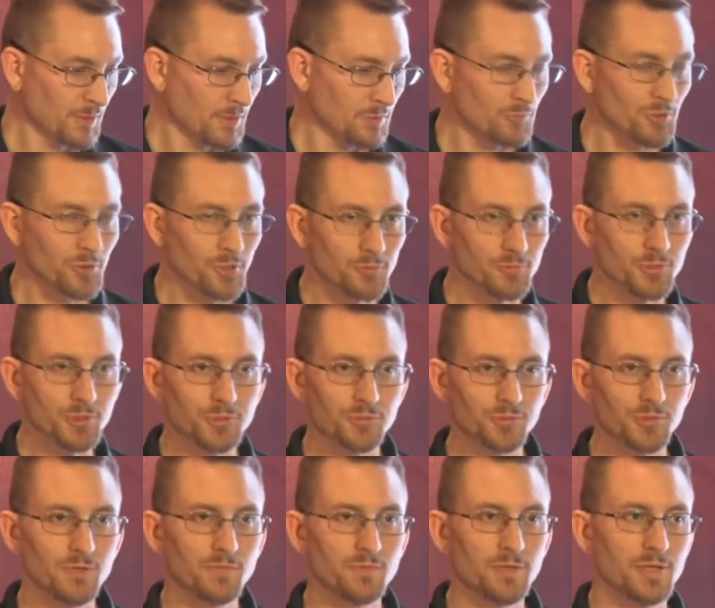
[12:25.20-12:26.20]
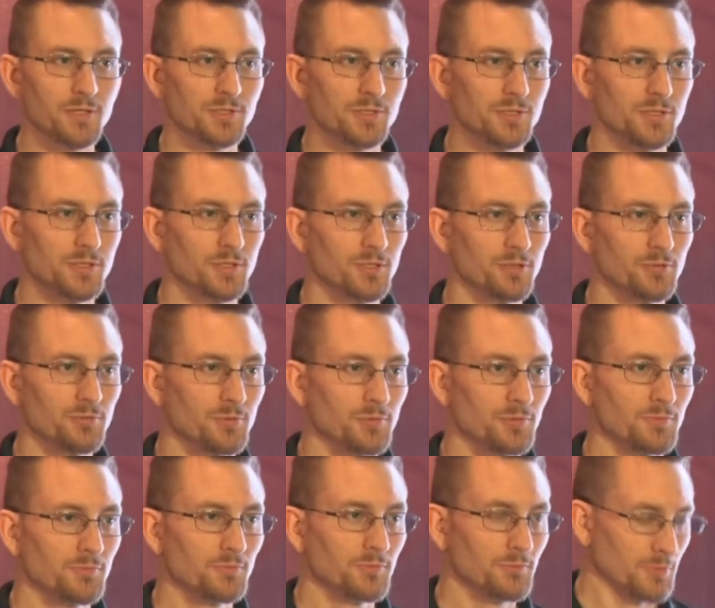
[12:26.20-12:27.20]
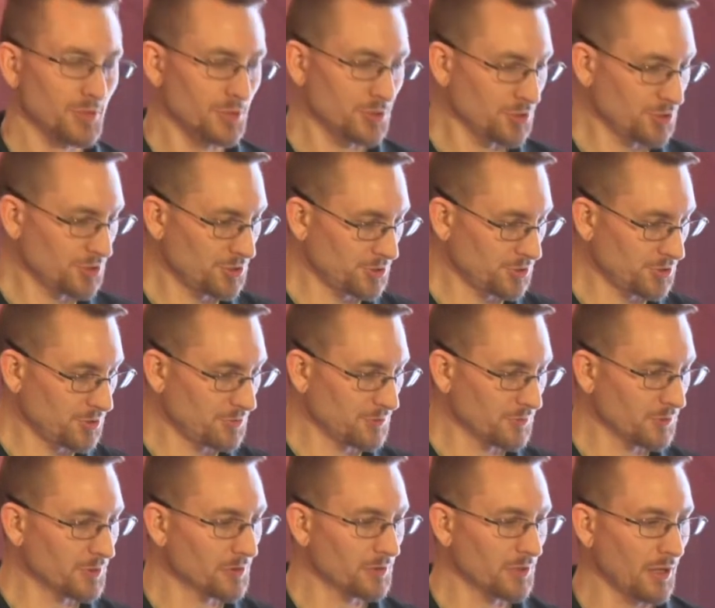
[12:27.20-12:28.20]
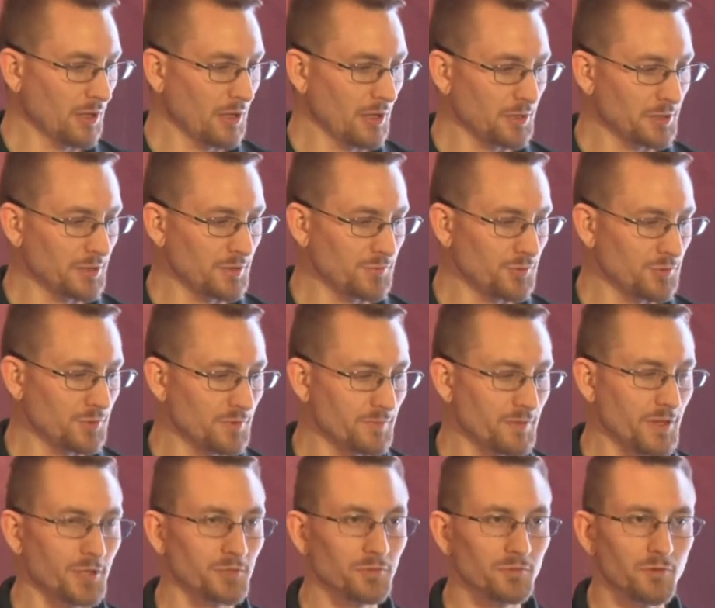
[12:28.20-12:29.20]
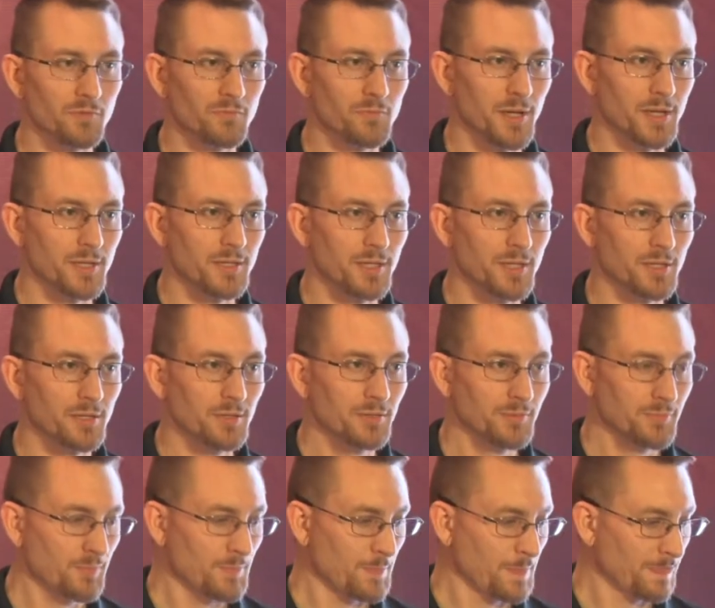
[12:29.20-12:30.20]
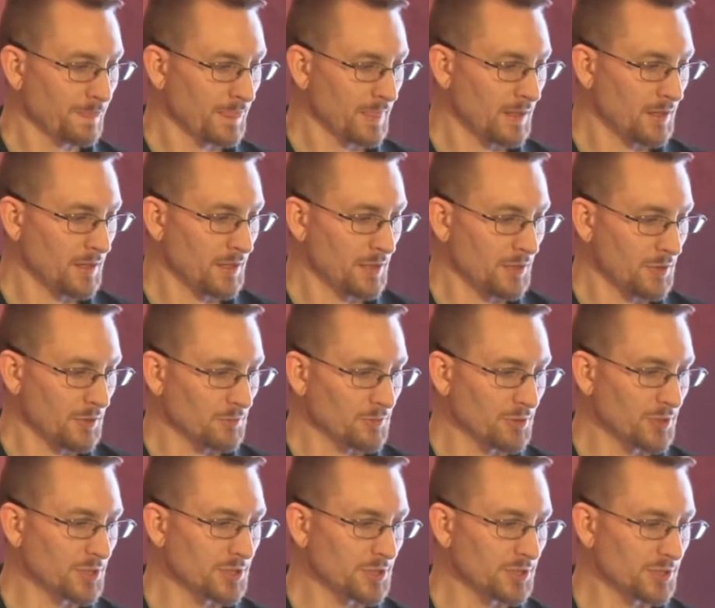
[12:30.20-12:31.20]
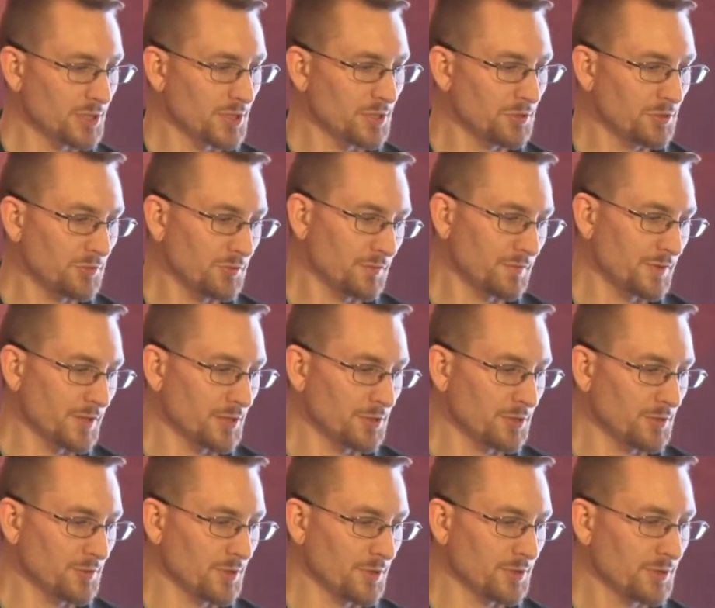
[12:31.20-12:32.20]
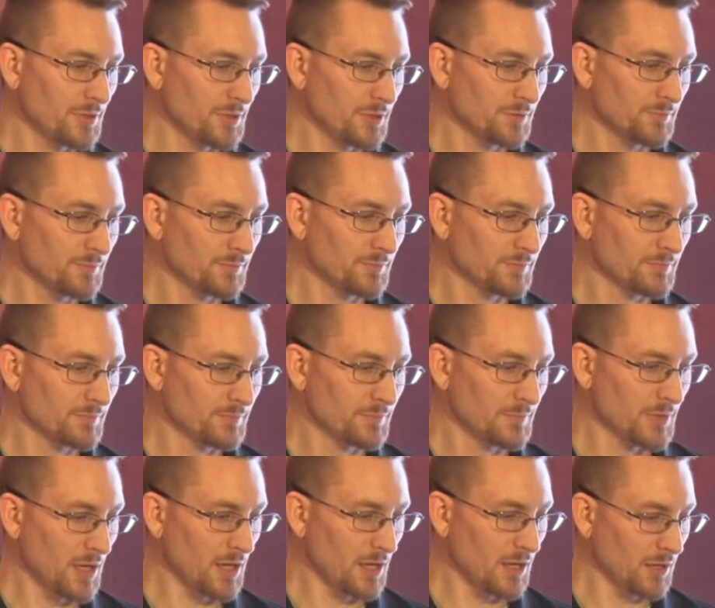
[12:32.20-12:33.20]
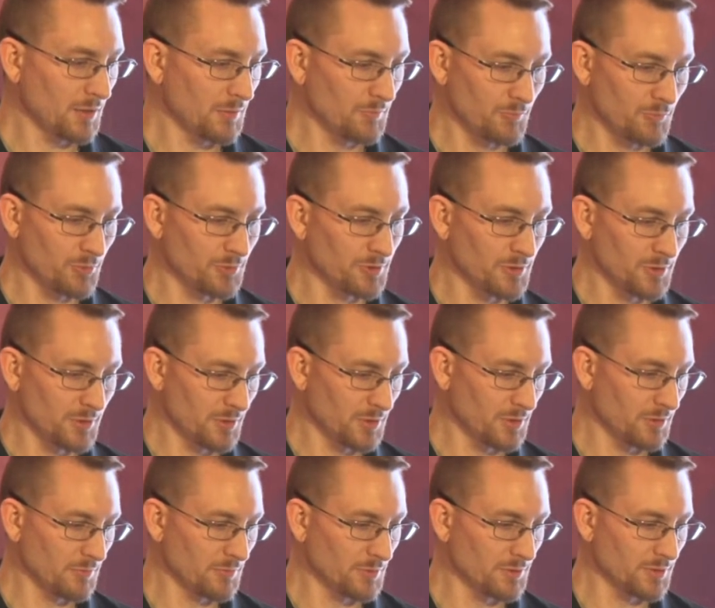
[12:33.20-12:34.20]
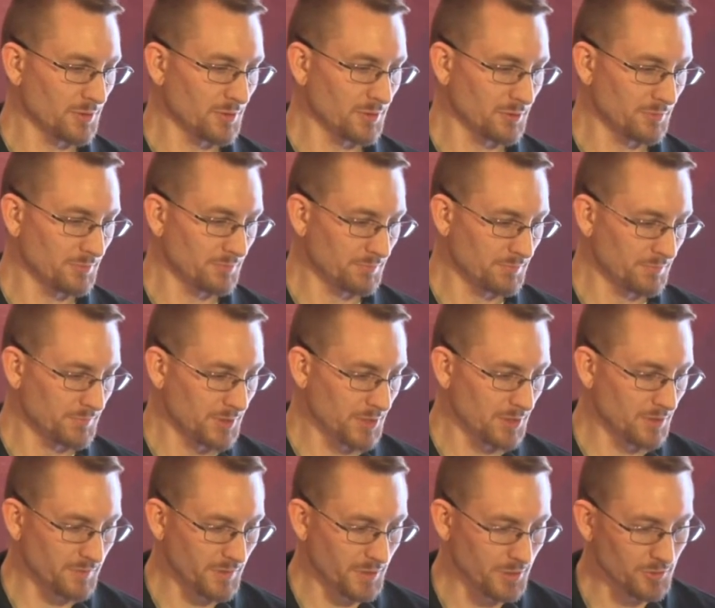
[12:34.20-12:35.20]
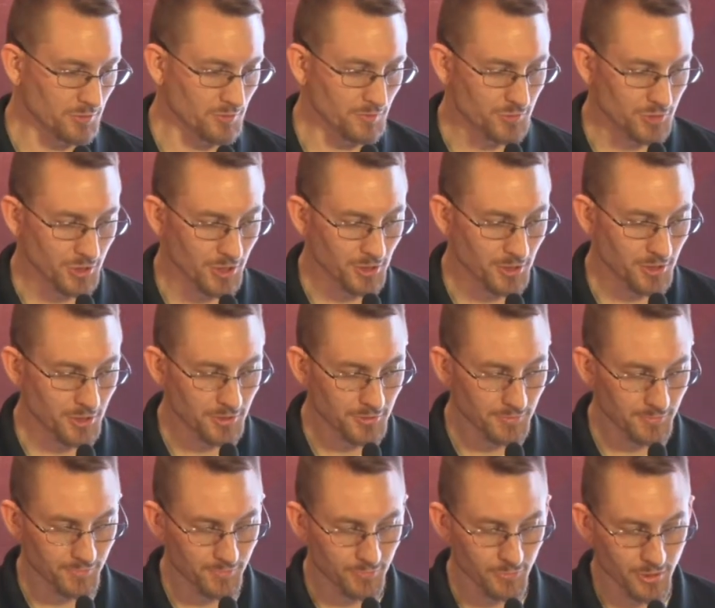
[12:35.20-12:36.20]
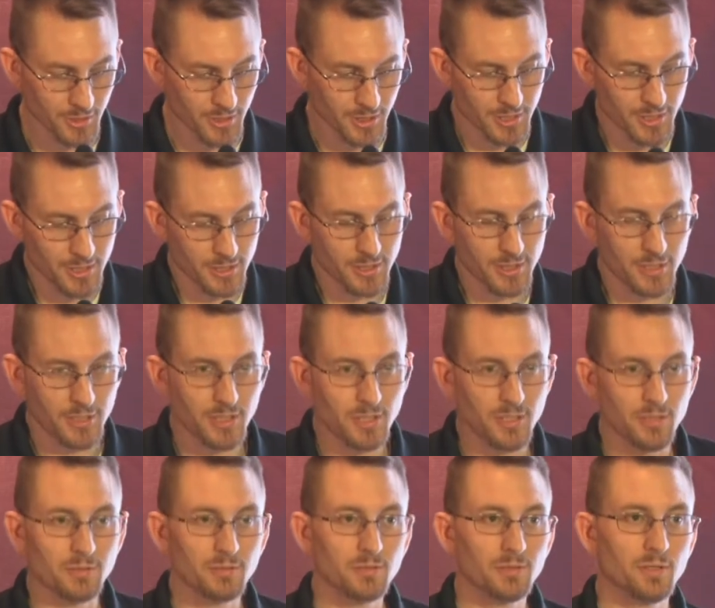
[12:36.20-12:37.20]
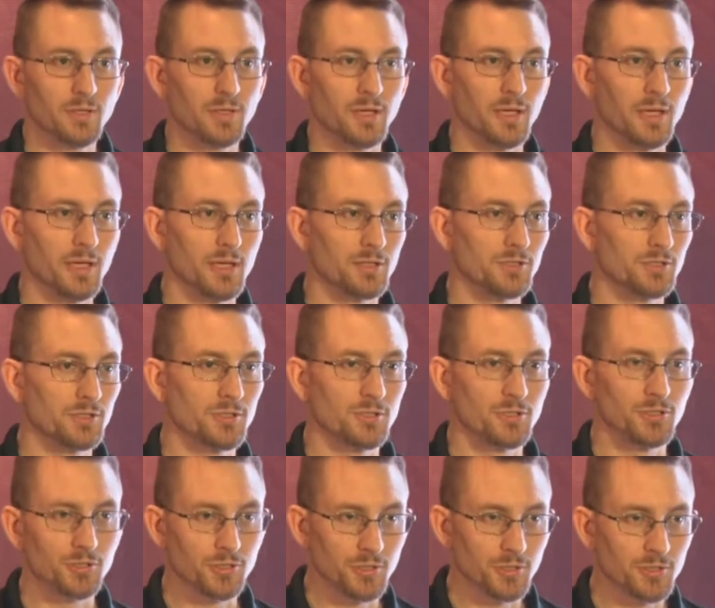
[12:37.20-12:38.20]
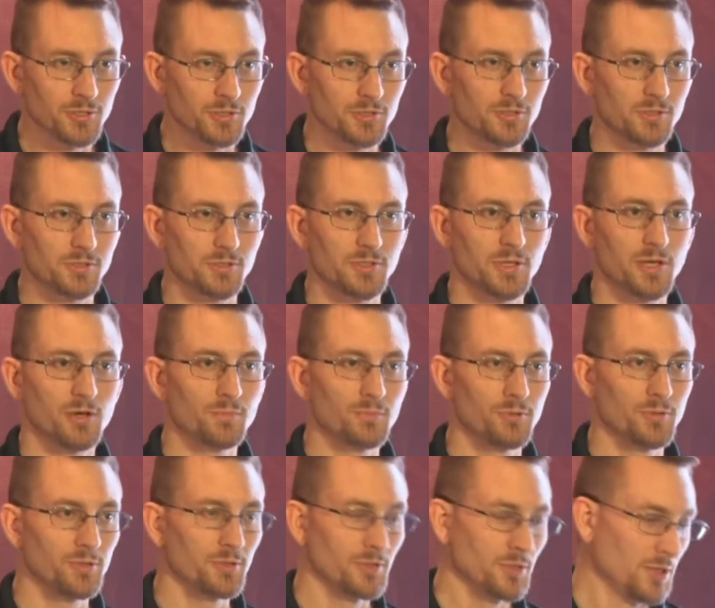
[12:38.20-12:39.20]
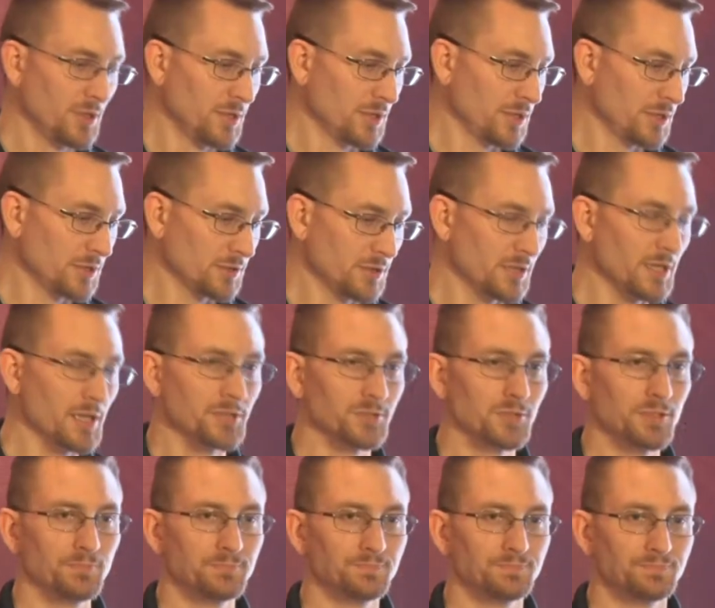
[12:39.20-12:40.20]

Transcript: We're going to retrieve that Z node. It should give you the value of my data. We're going to set a new value on there with the data value of junk. We're going to get it again and see that junk is the output, and then exit.